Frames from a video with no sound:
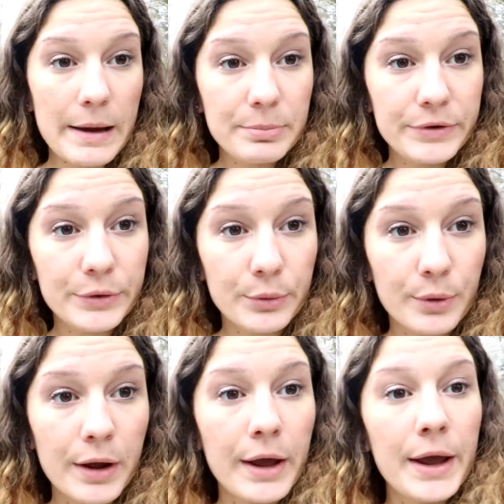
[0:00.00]

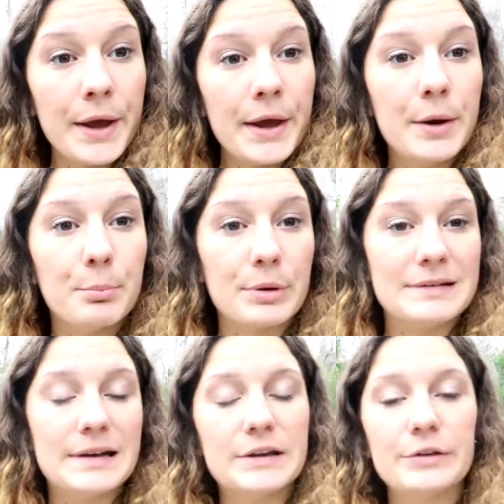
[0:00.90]
Neptune in
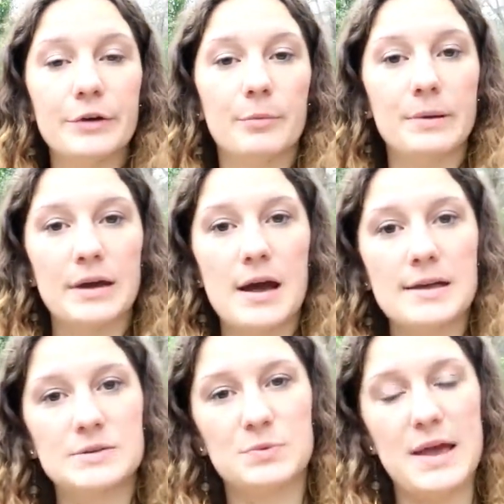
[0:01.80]
particular,
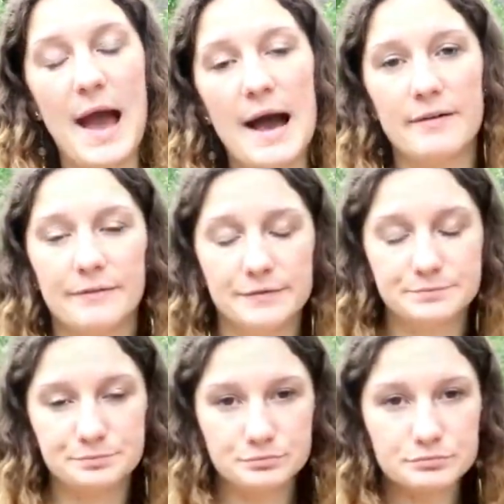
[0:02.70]
because we have
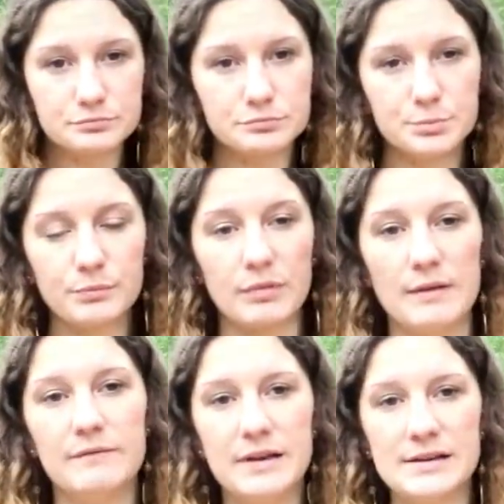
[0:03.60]

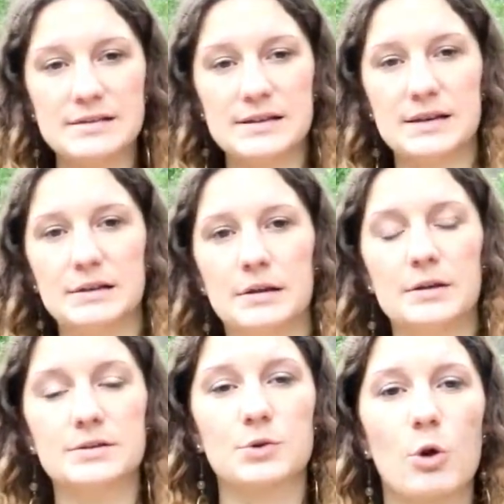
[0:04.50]
Venus in
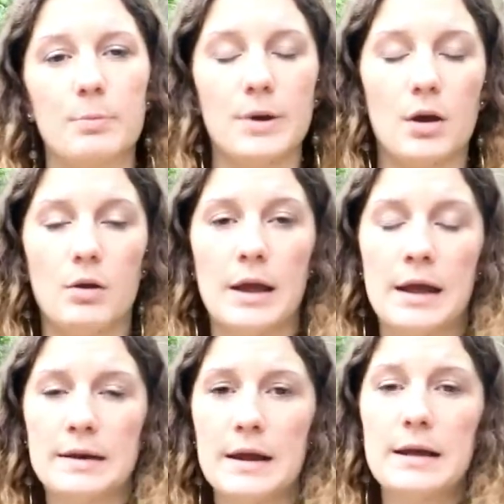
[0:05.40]
Scorpio
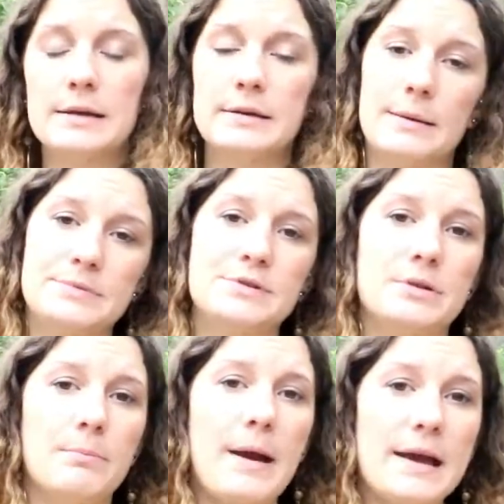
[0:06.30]
and Neptune
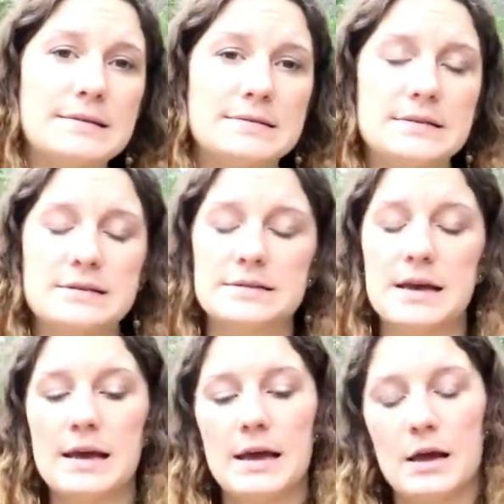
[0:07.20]
in Pisces,
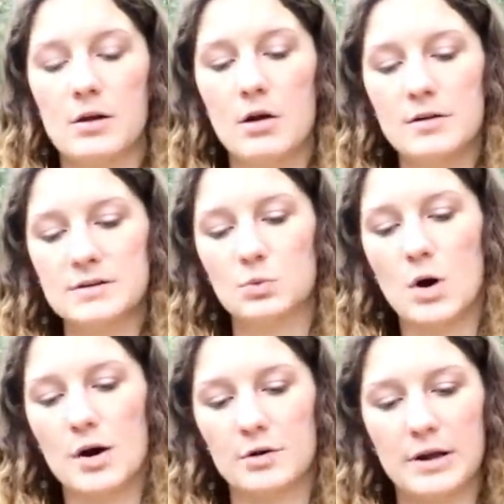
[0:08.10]
and all this
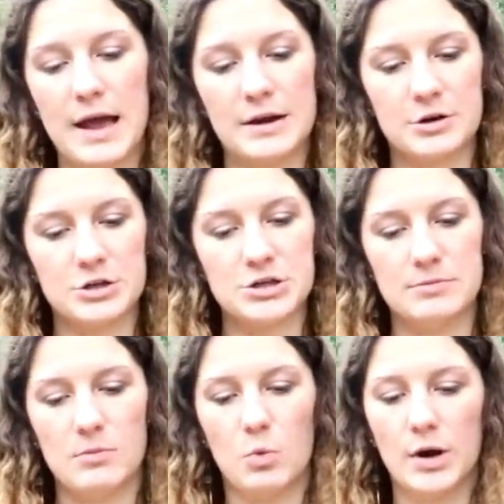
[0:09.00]
watery
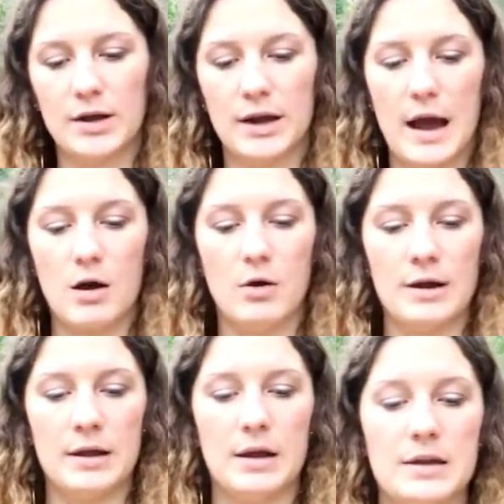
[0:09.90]
energy working out,
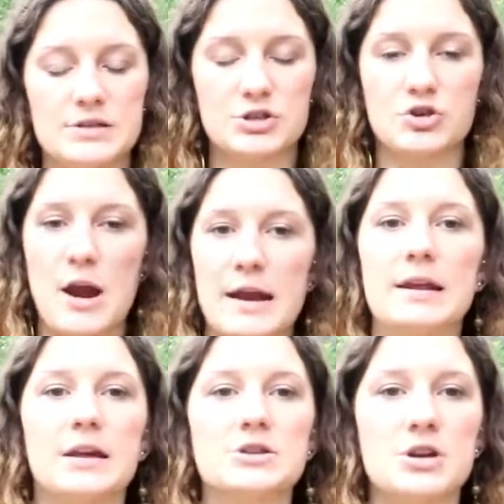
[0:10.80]
and it's
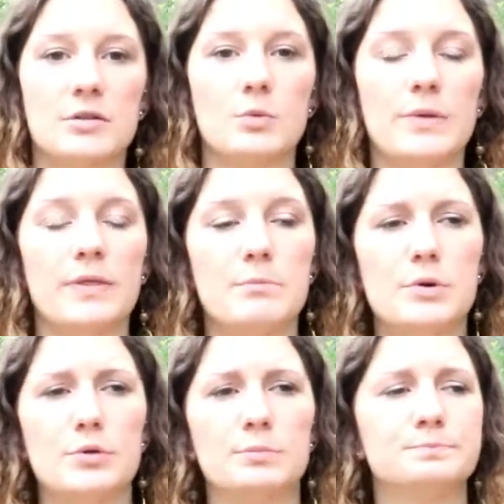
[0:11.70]
trining each other with the
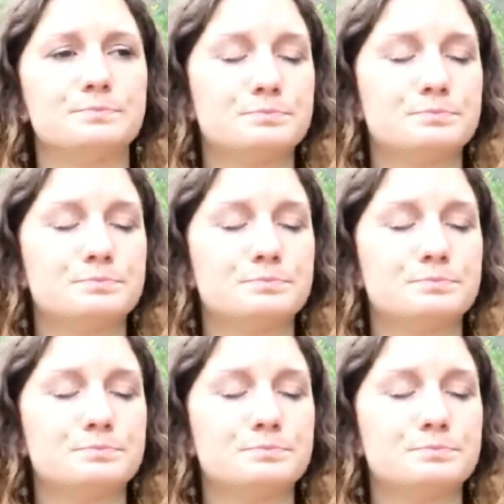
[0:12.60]
moon.